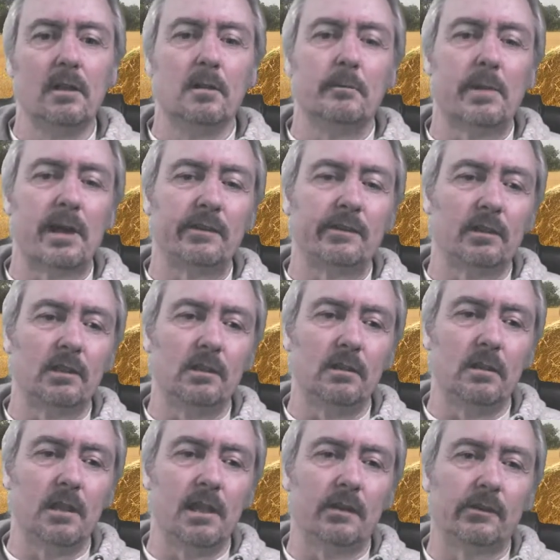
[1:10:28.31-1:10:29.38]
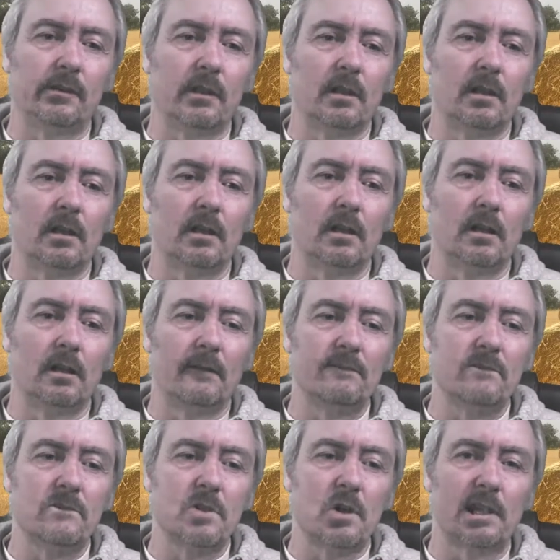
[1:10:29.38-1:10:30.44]
Basically, it's I'll
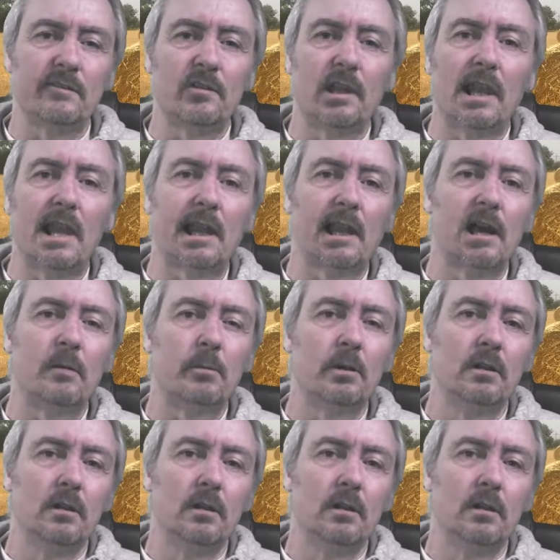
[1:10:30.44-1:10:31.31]
give you a leg up.